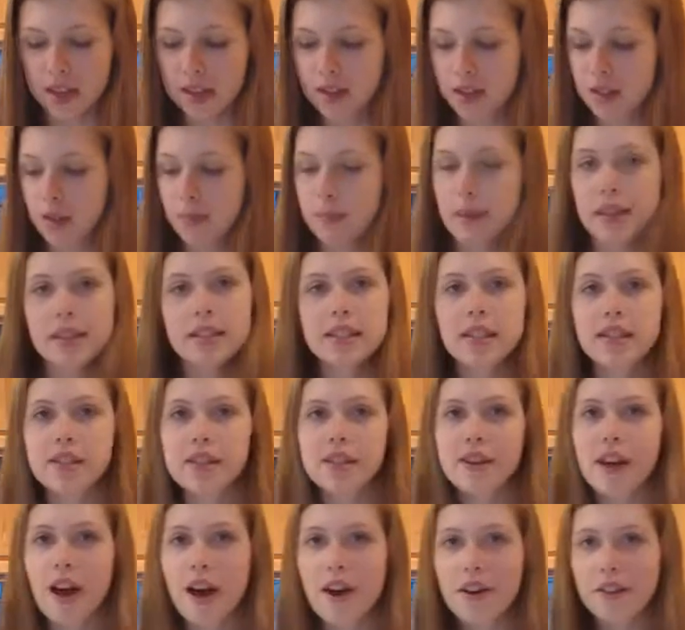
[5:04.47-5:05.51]
So
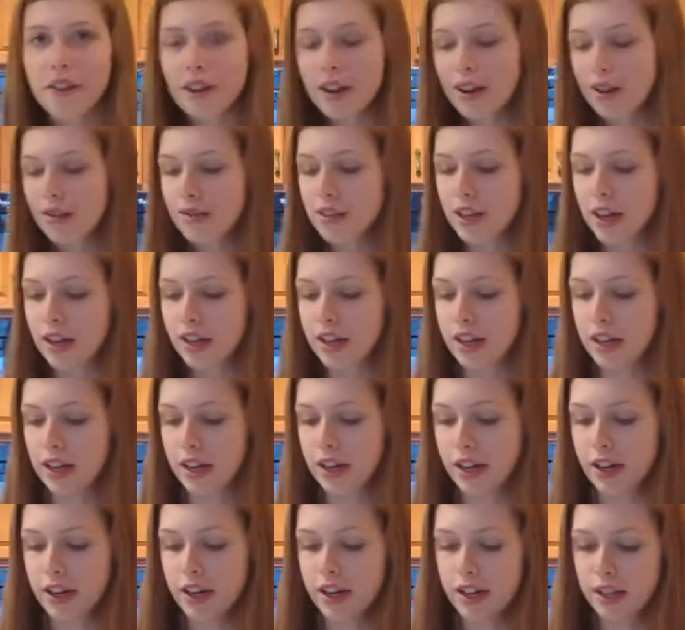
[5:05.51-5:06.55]
basically all that I've done
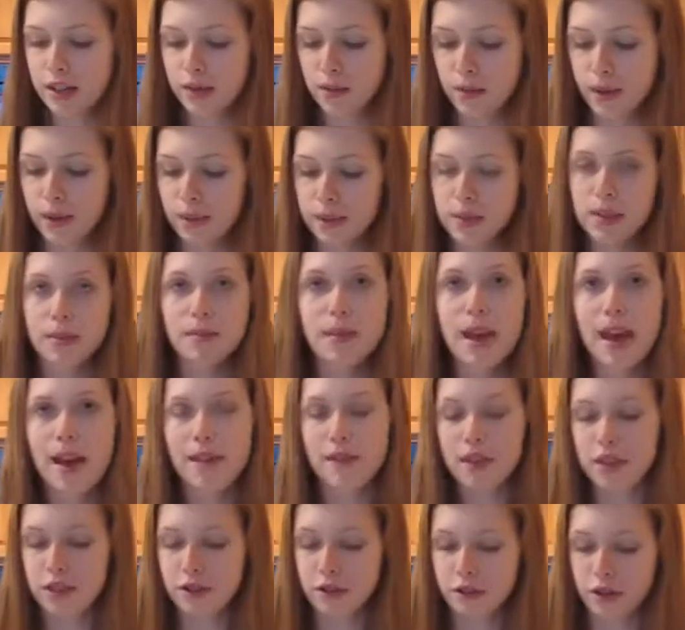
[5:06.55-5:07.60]
here is whip some
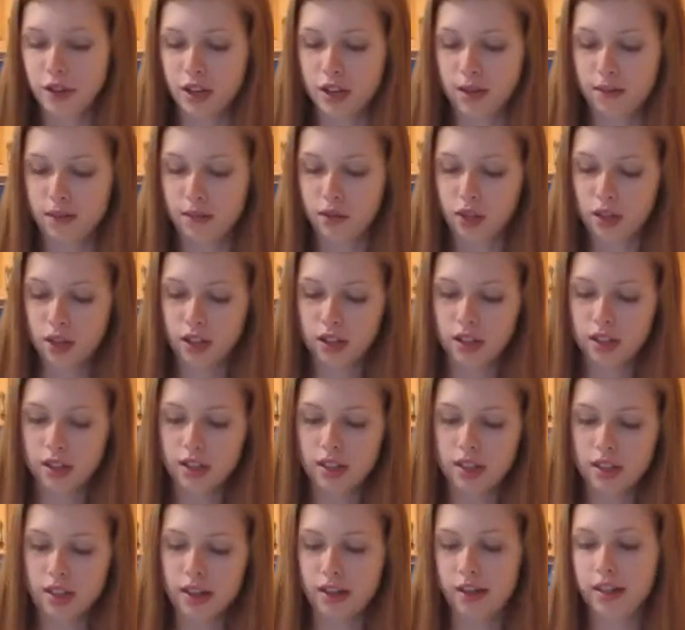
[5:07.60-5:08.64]
heavy cream just
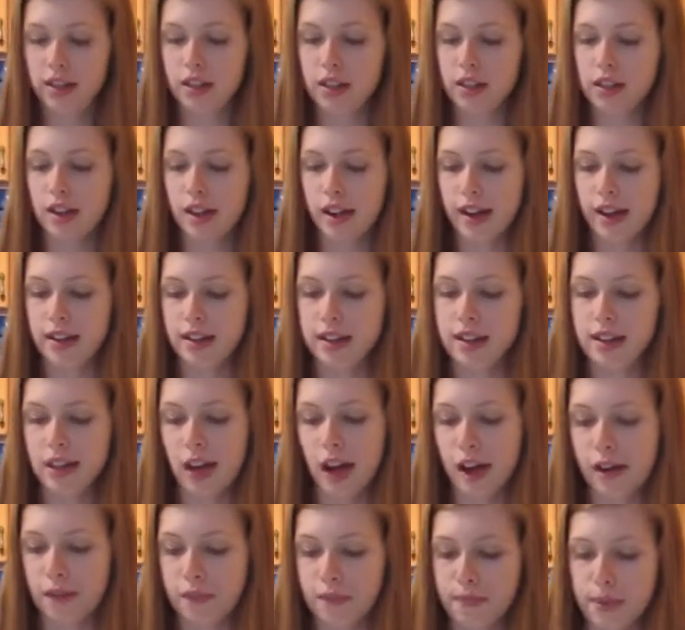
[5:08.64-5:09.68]
until it's got
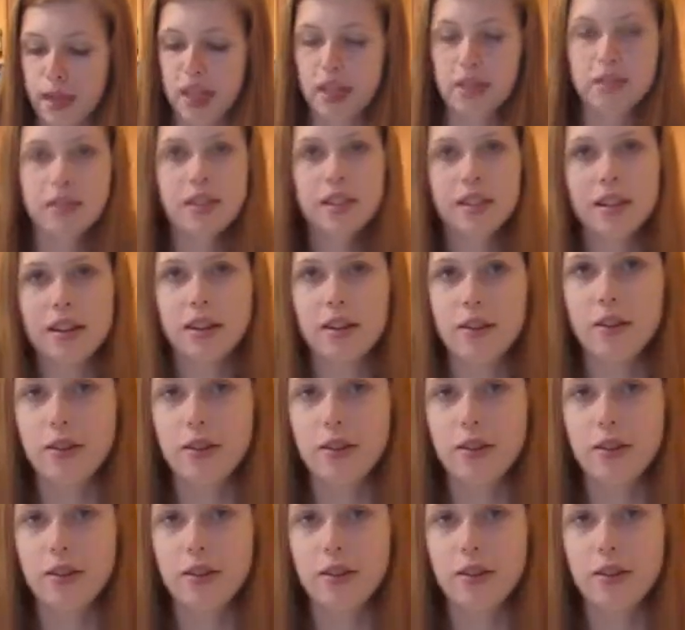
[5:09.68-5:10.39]
soft peaks and it